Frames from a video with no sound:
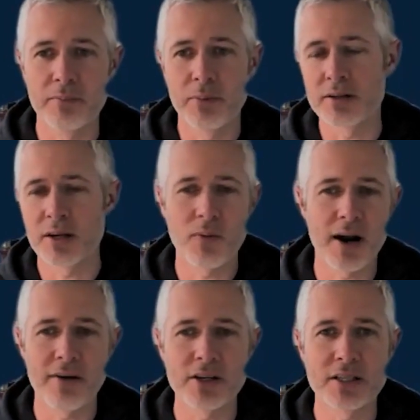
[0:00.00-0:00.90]
But I was like,
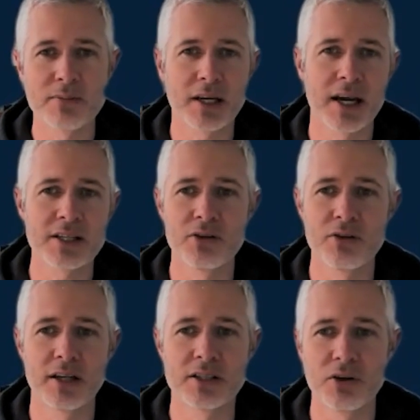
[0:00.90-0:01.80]
whatever. He seems like a nice dude.
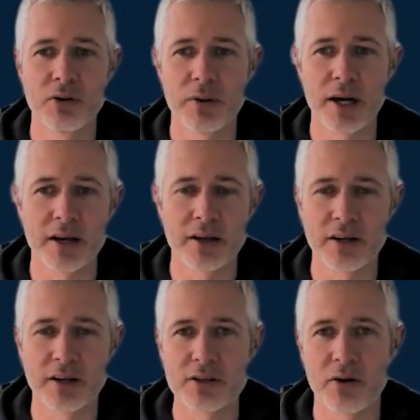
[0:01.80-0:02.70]
Let's do it. We got nothing
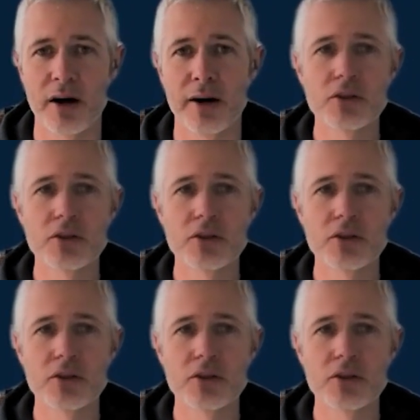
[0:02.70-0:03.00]
else going on.